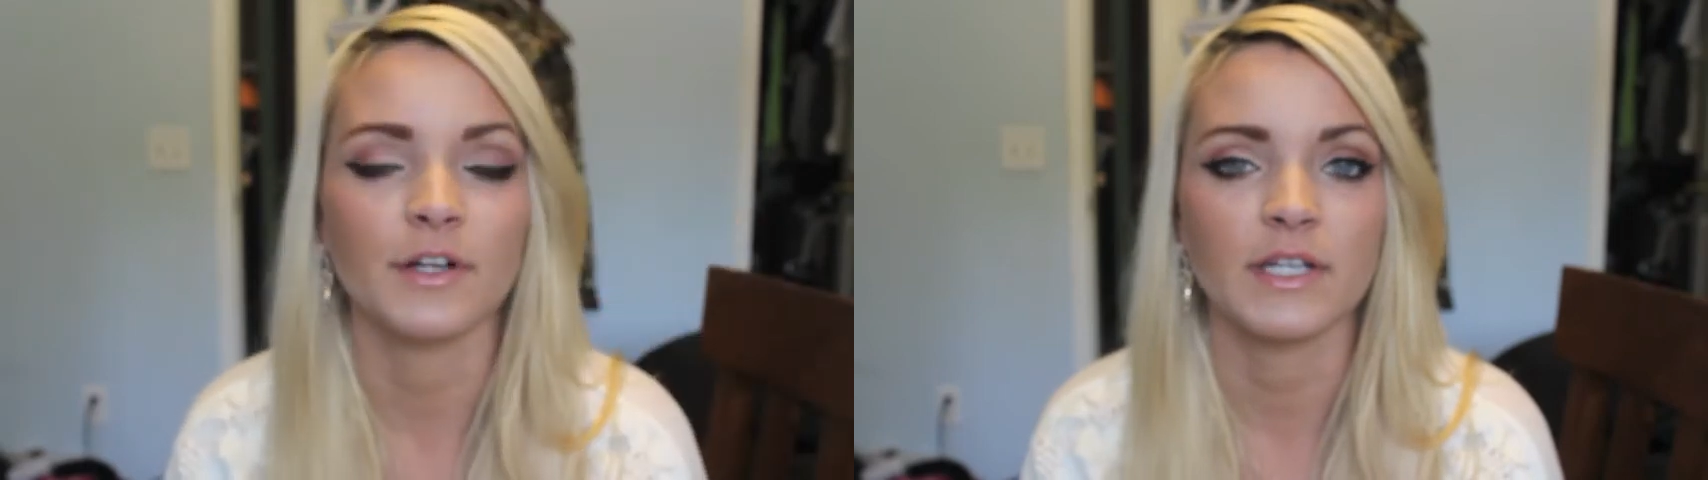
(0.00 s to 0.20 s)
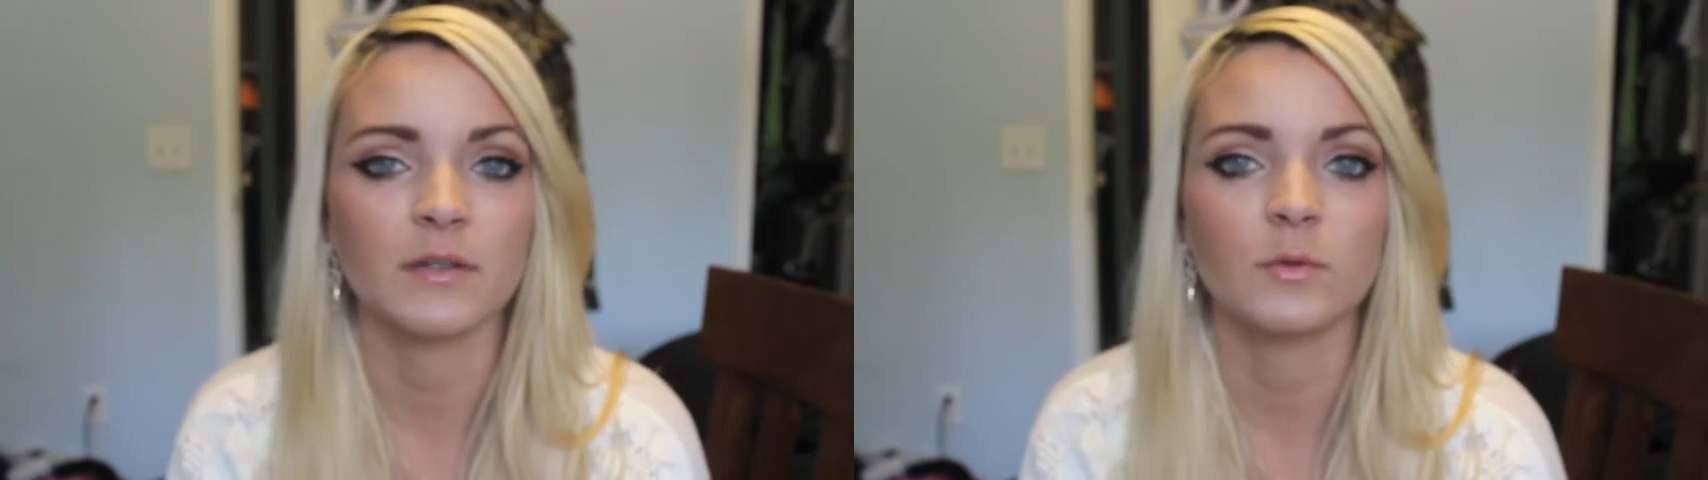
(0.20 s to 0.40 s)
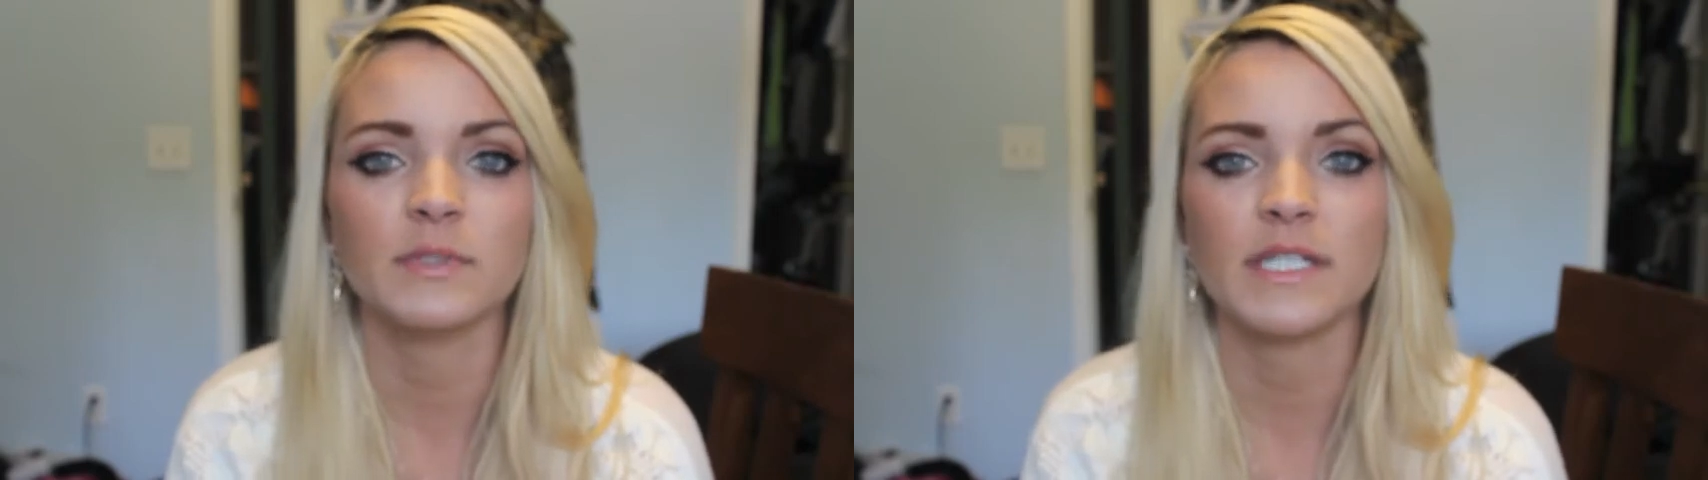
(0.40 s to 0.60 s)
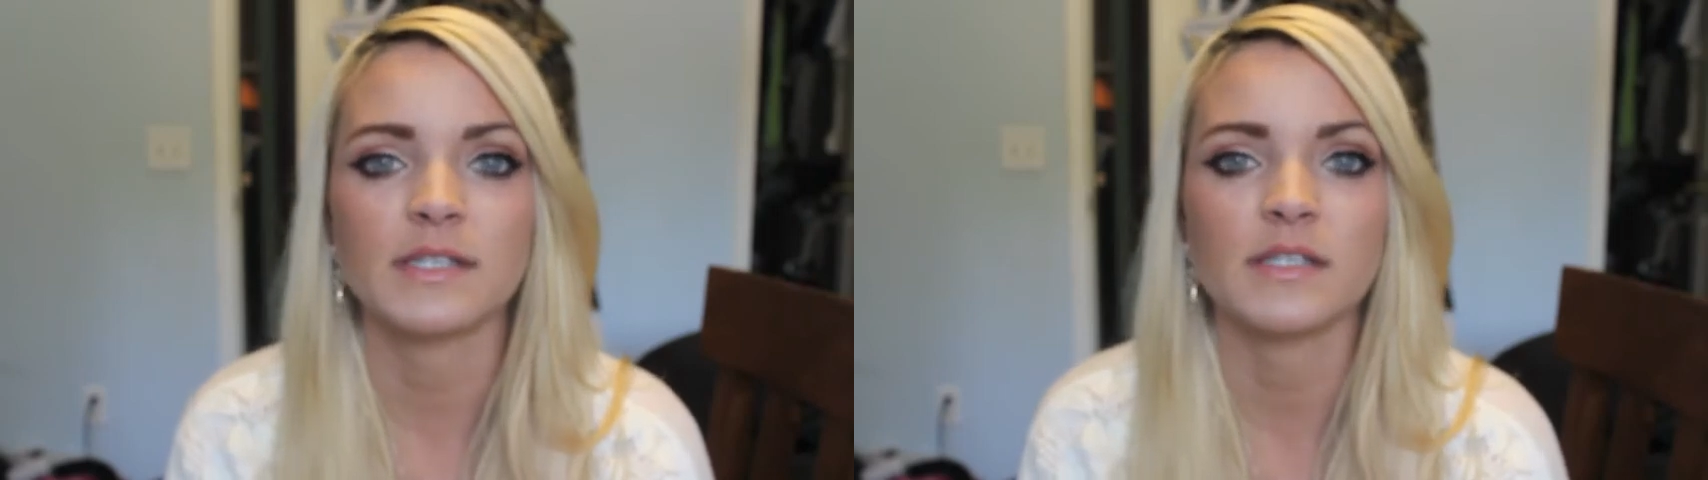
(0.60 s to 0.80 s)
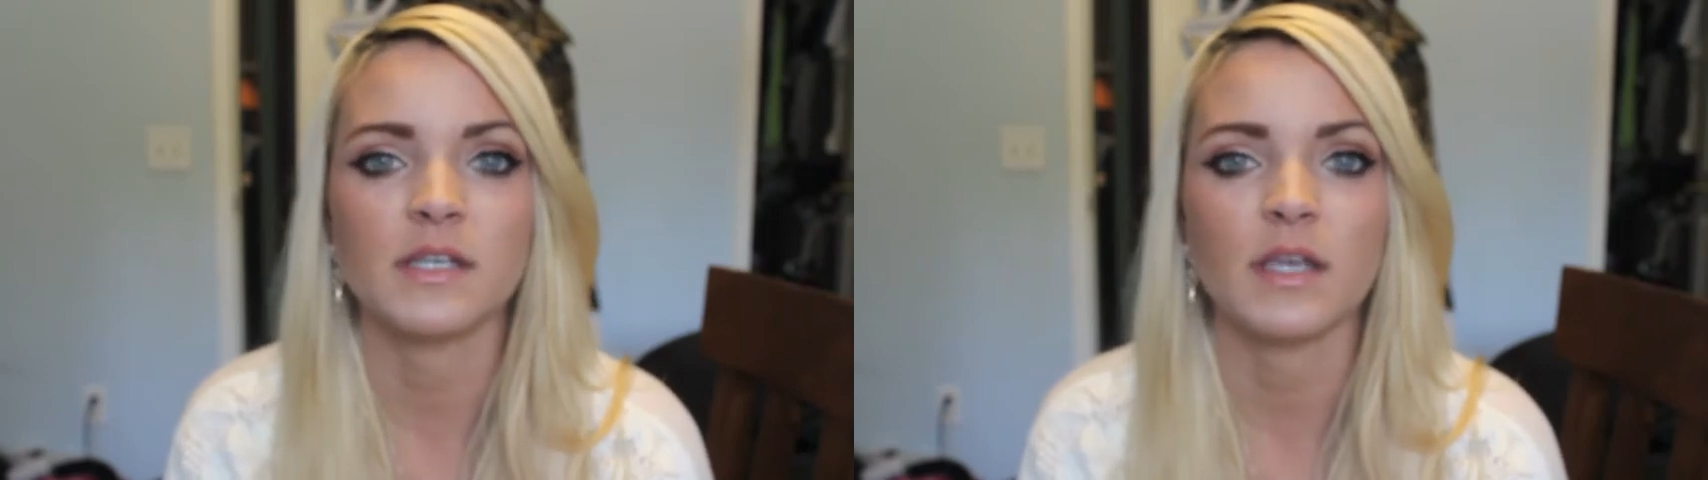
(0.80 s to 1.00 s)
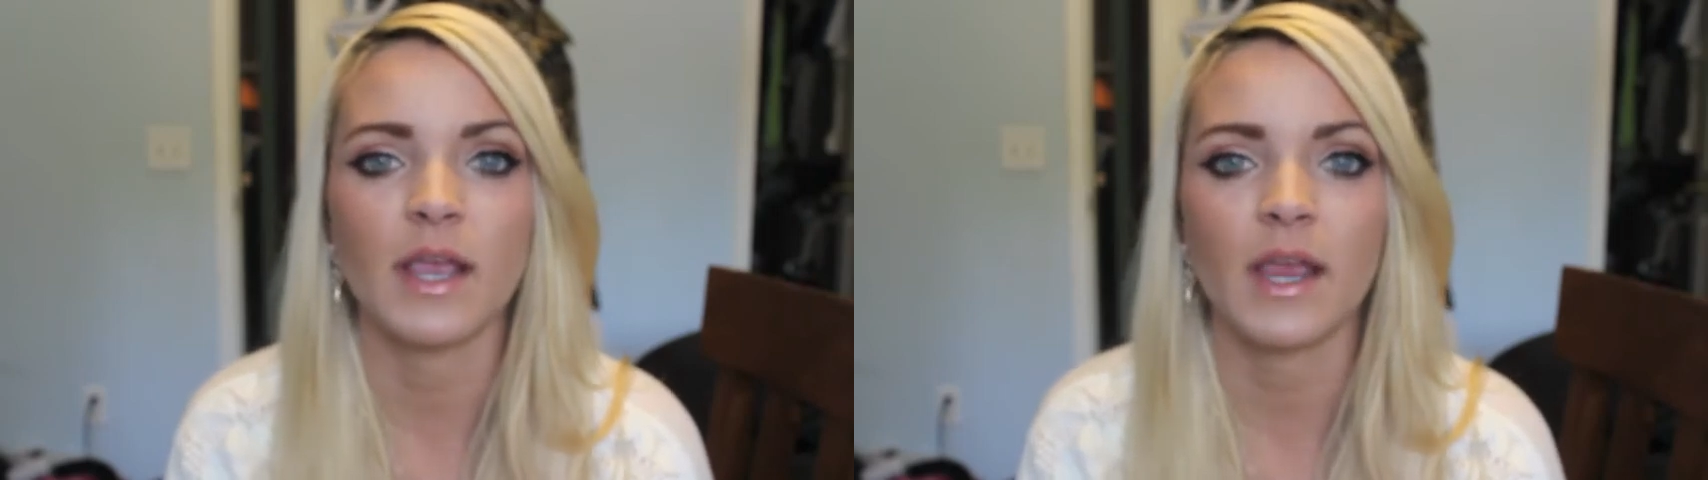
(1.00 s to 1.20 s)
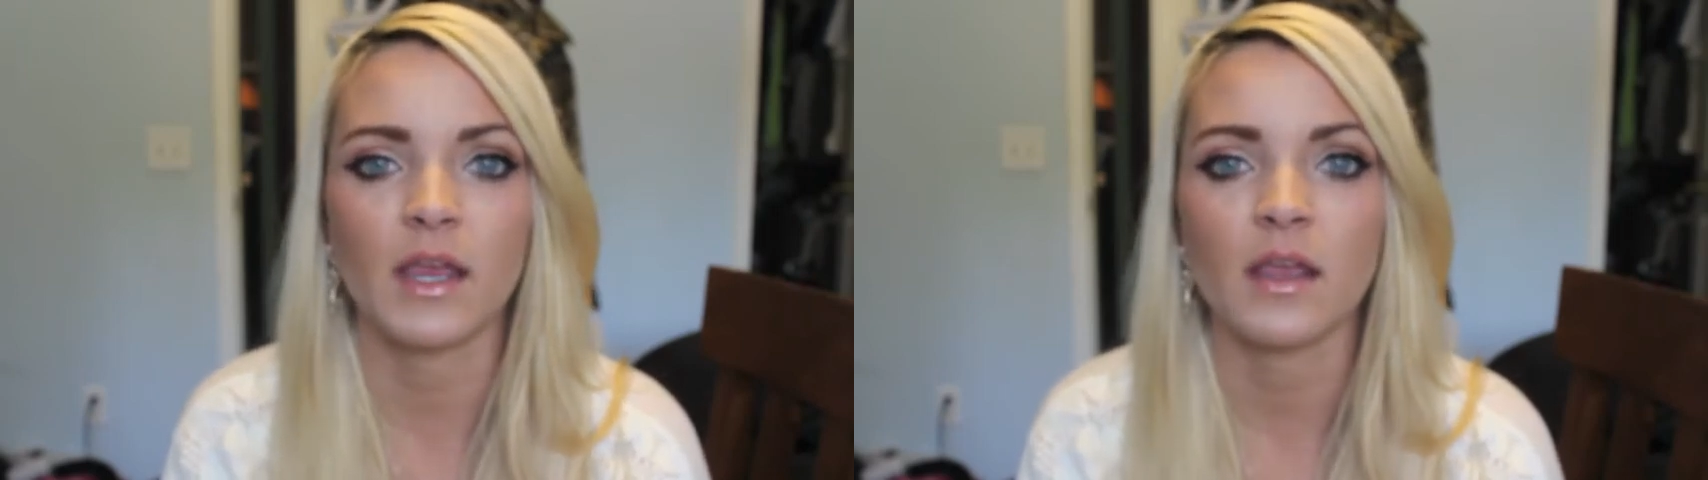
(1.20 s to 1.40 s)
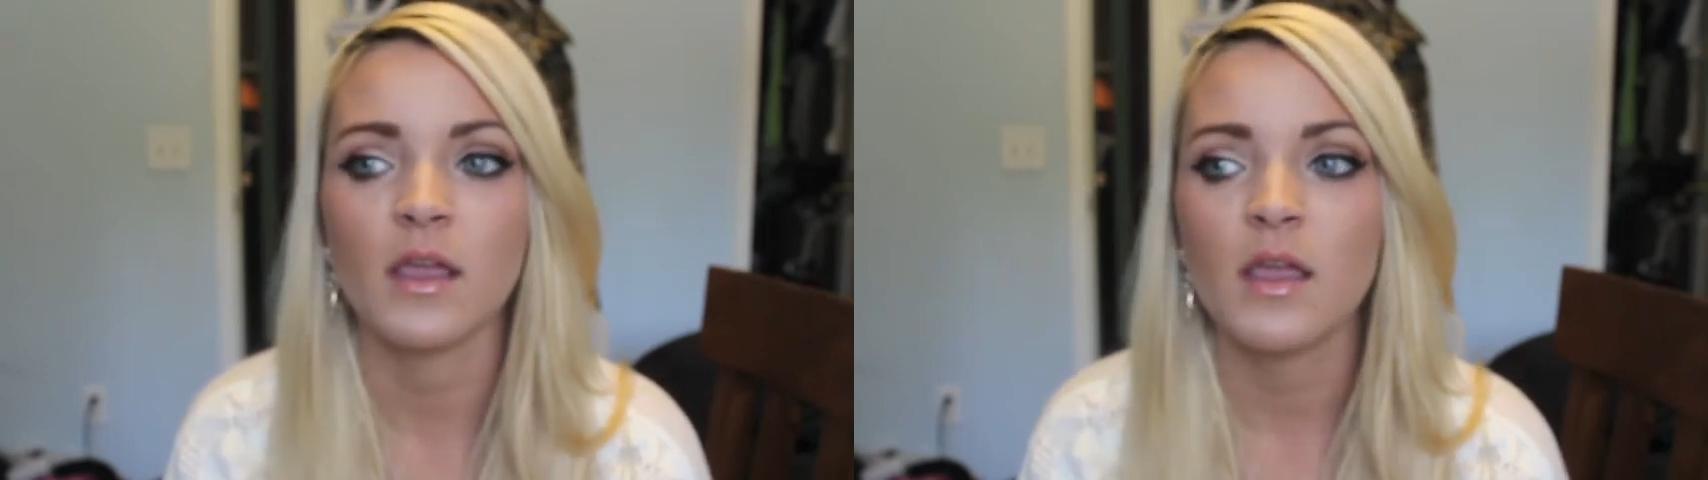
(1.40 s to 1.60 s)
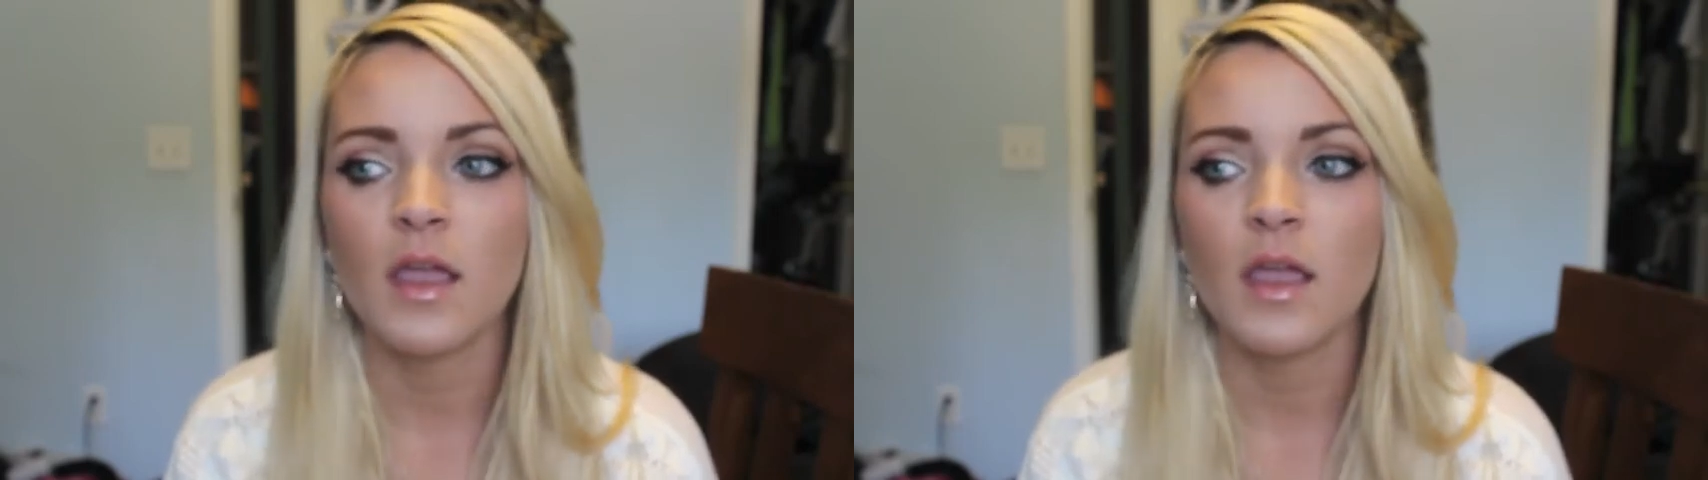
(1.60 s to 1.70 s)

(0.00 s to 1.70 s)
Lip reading: And not only is he